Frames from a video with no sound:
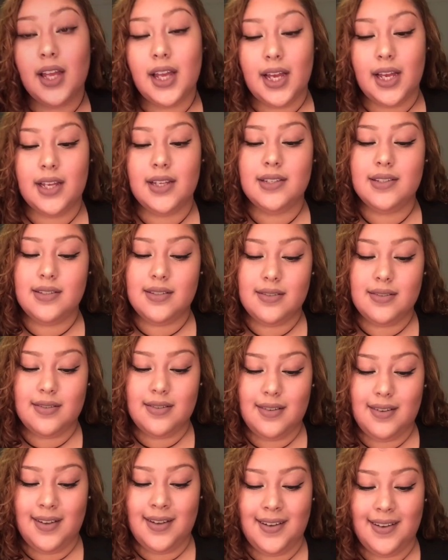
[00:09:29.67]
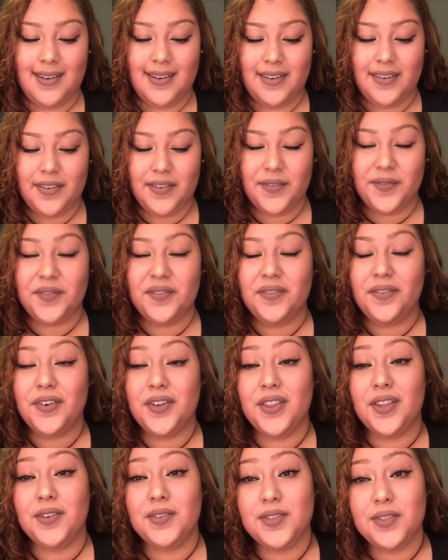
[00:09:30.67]
guys, for
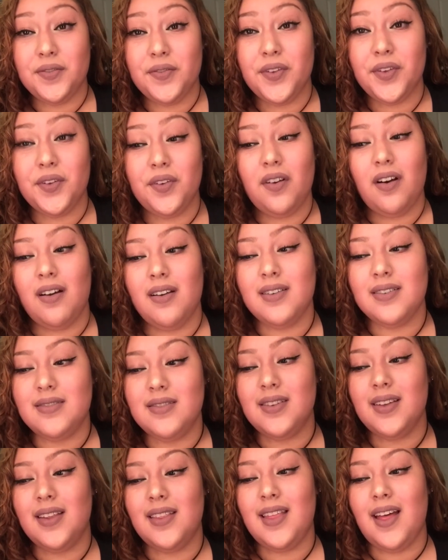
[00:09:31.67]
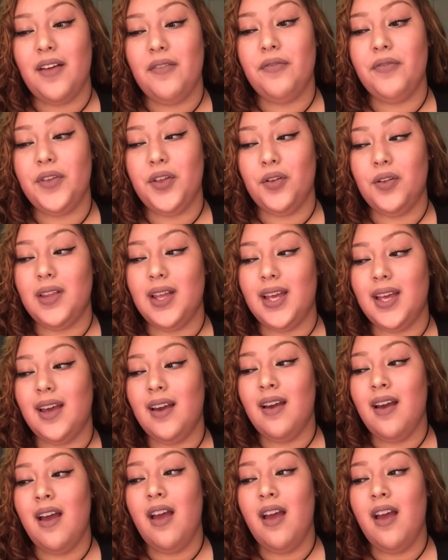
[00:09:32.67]
those of you, honestly, that feel like